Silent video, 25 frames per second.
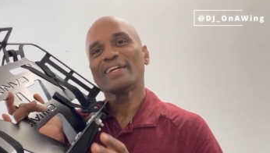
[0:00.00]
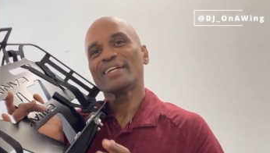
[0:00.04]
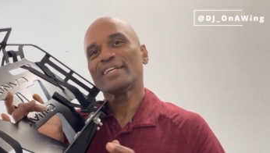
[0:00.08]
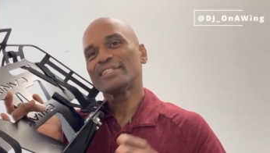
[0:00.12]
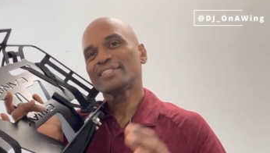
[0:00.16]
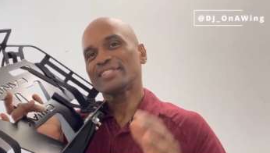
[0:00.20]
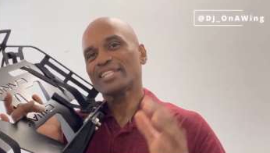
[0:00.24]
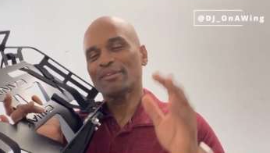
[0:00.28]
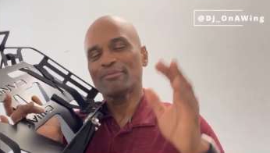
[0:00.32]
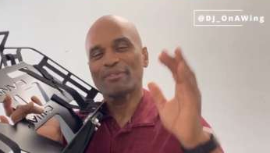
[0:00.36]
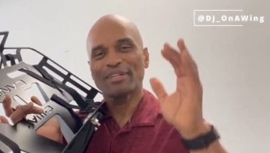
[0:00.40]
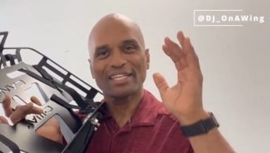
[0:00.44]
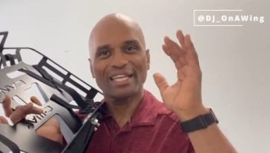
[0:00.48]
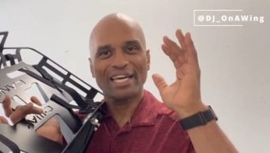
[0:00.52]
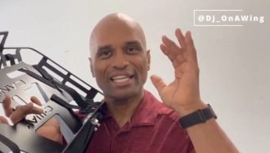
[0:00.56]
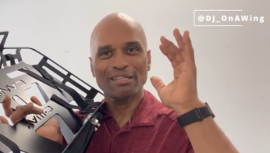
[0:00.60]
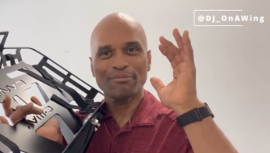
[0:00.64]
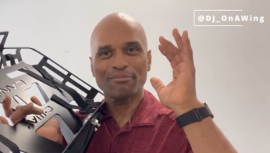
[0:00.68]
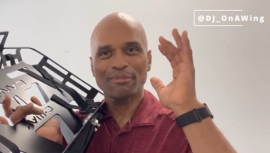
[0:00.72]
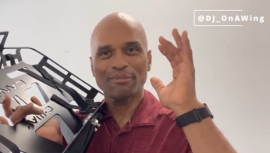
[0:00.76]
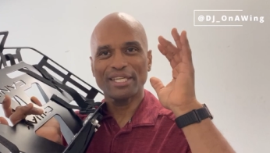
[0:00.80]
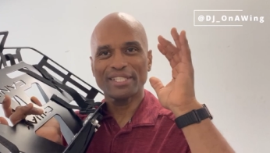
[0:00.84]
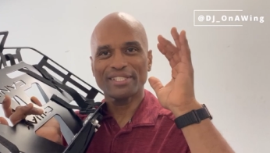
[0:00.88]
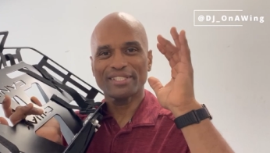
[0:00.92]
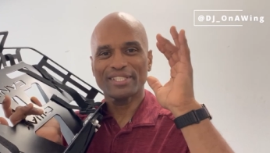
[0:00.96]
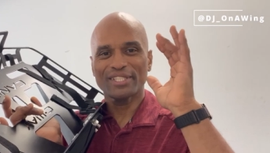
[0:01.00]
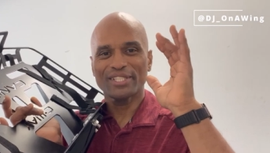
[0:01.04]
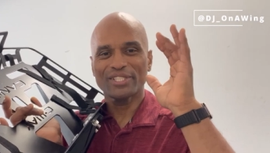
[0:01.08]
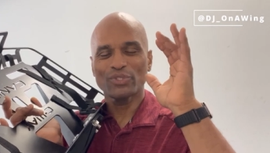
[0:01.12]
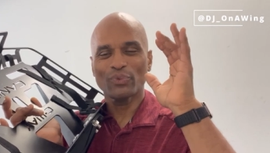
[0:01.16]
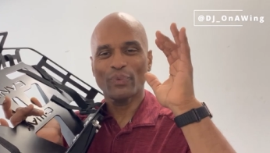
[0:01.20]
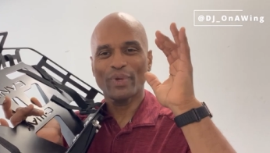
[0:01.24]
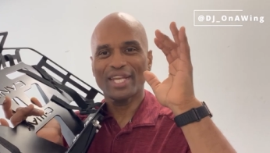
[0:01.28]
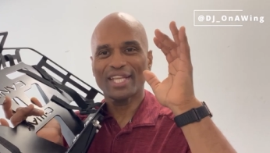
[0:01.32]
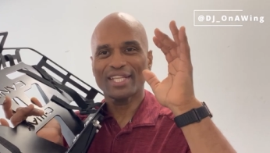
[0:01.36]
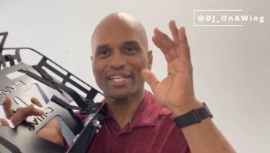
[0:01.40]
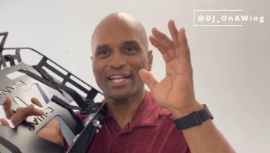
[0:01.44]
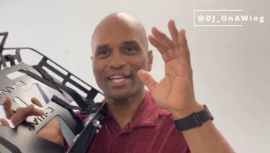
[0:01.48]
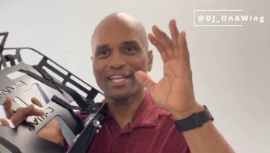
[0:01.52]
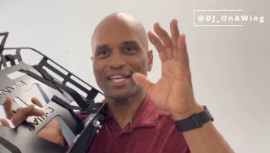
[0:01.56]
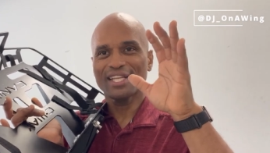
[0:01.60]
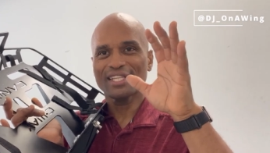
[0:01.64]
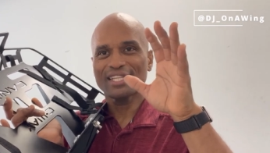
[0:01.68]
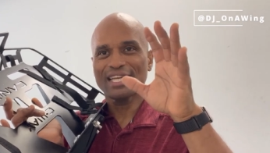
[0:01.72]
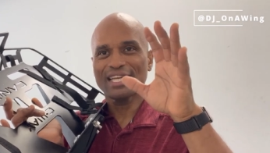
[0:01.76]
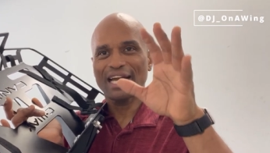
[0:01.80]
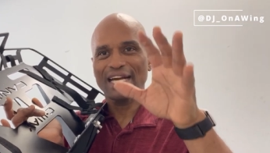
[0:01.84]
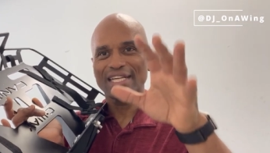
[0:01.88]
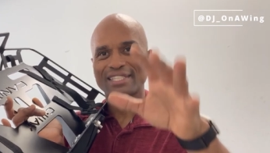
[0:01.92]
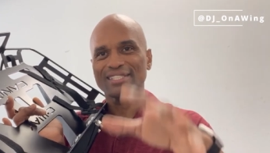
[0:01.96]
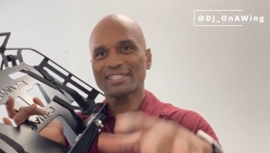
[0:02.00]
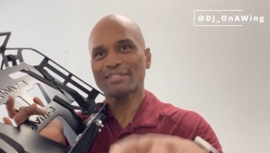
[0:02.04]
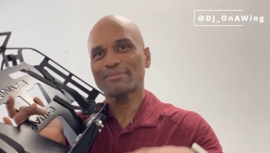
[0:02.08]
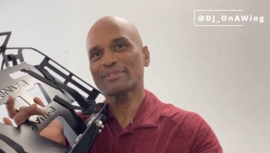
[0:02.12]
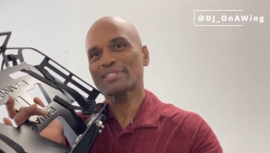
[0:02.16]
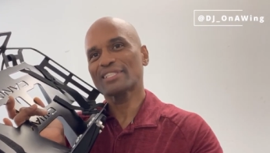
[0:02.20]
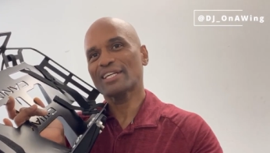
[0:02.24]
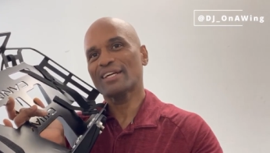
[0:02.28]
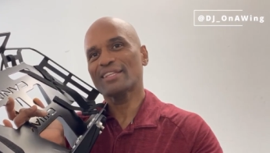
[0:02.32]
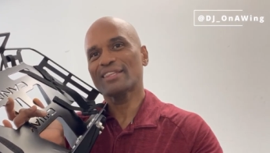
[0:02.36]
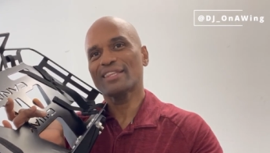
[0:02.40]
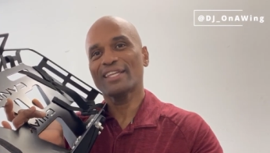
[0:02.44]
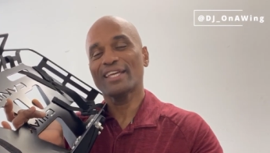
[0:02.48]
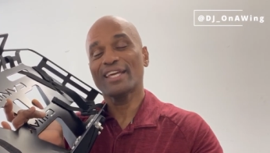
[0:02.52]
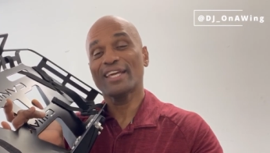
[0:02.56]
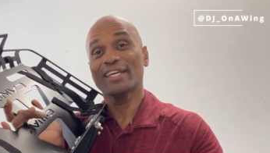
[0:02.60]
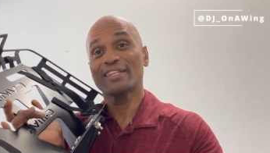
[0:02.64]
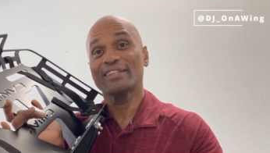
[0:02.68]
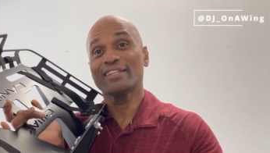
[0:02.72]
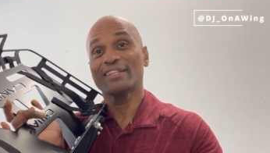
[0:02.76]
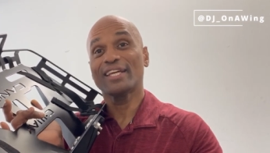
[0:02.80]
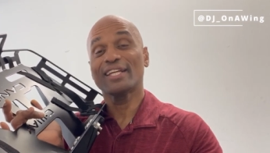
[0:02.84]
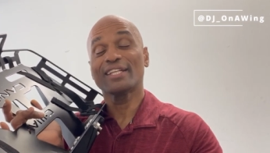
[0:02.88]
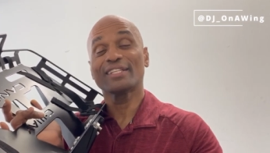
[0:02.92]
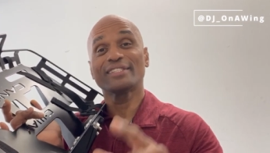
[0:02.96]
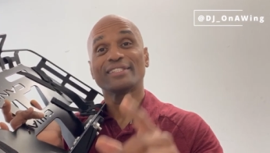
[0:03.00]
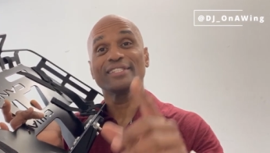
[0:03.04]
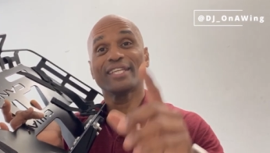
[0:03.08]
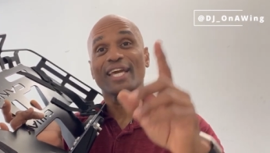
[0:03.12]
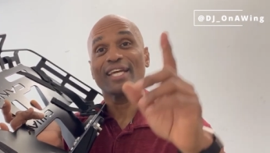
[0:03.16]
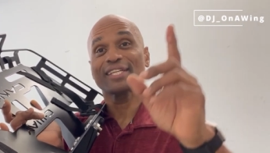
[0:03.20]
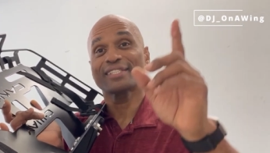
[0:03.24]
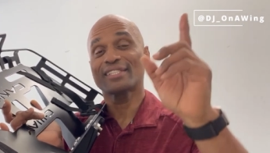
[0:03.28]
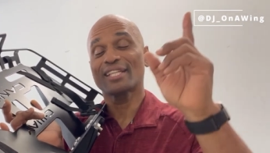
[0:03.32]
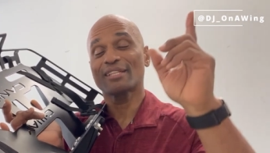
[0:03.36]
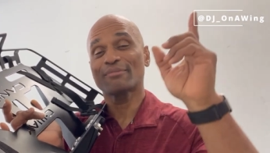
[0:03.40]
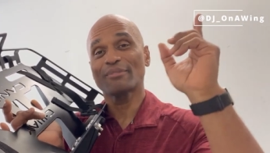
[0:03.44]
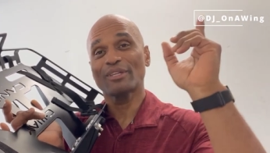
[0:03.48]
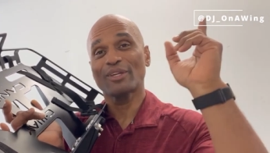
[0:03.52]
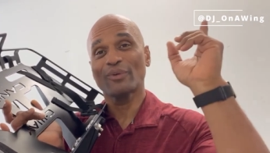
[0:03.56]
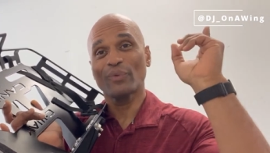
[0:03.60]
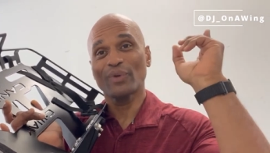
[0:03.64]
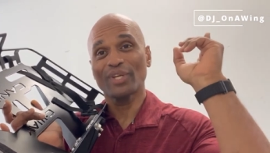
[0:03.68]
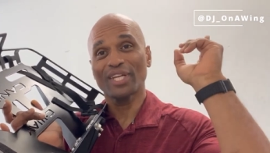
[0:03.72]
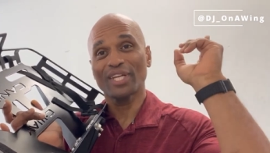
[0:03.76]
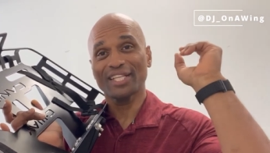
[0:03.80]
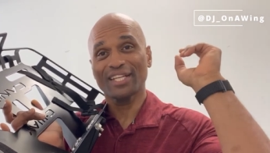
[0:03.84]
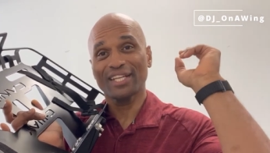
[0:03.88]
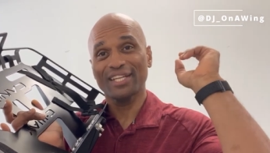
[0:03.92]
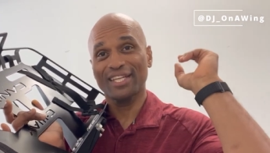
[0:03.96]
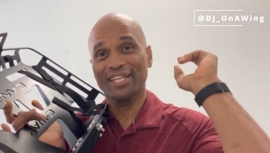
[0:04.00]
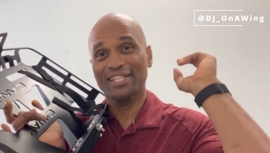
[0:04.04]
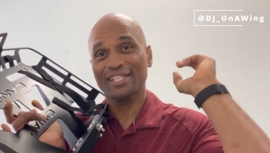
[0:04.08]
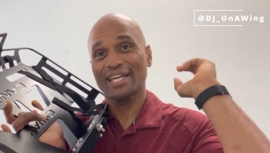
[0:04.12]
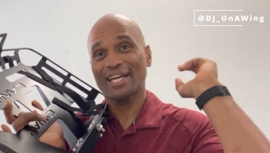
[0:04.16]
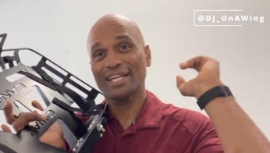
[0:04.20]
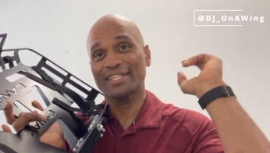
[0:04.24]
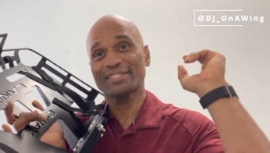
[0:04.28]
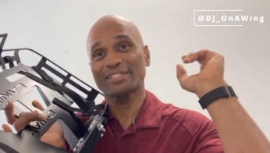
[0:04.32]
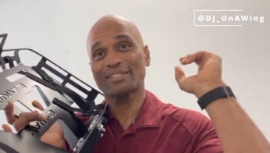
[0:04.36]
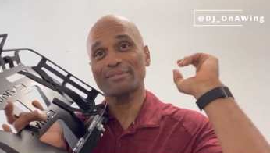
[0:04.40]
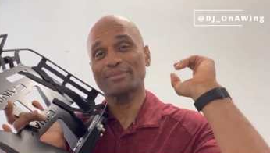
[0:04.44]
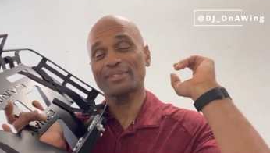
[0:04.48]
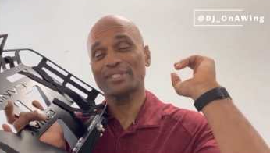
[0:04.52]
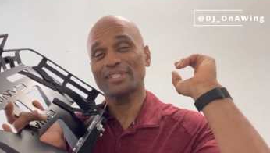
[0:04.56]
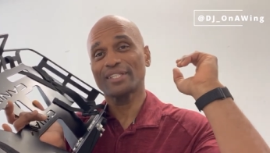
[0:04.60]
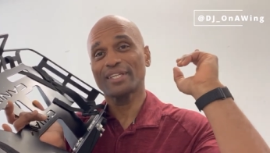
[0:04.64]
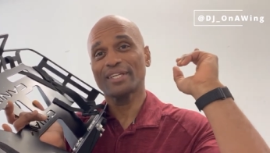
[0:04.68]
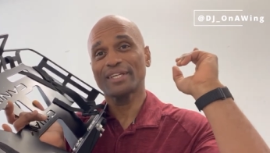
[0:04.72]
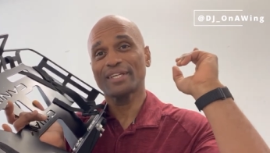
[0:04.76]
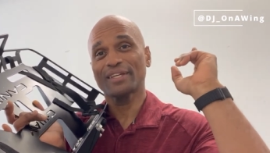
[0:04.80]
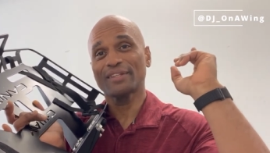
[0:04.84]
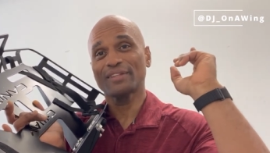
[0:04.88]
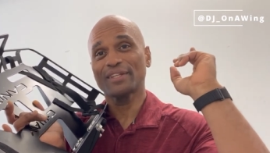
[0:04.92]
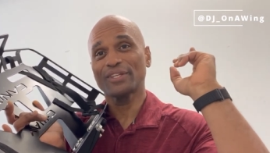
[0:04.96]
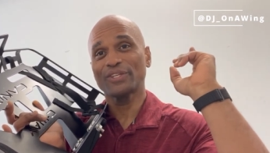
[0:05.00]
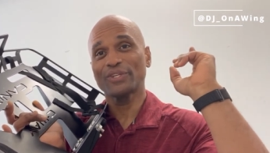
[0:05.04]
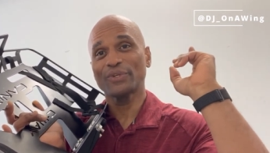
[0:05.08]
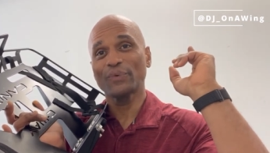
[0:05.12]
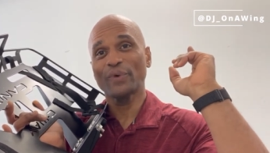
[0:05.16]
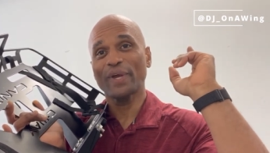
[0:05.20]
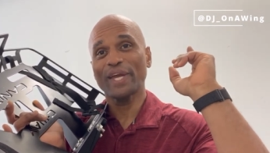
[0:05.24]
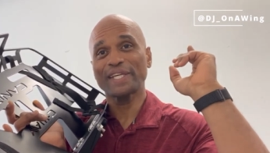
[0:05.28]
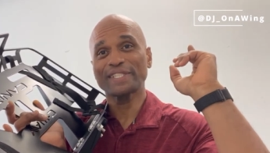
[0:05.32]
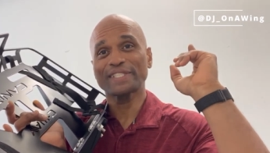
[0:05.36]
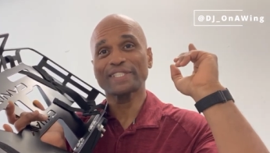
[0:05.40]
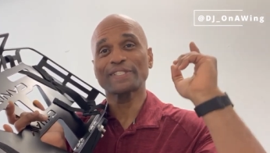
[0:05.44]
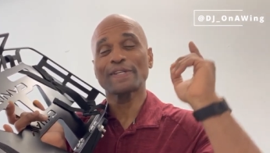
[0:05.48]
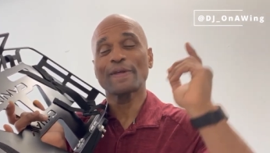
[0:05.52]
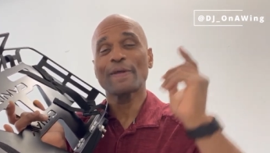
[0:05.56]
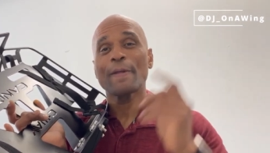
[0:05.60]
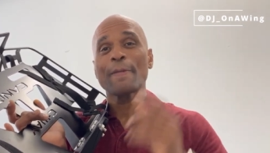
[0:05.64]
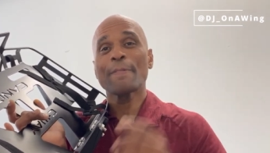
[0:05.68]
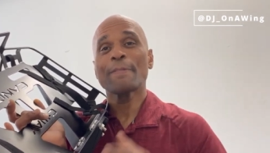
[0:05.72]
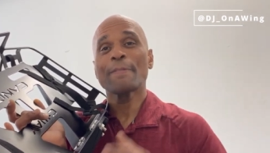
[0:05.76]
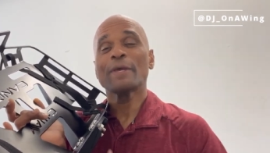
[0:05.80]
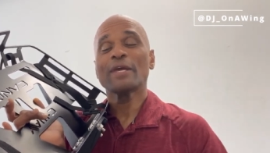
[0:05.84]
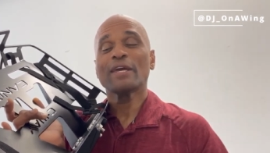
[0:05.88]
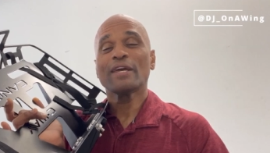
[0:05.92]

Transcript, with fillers: Sent me another message when it cleared customs out there. Then texted me when it cleared customs here in the U S.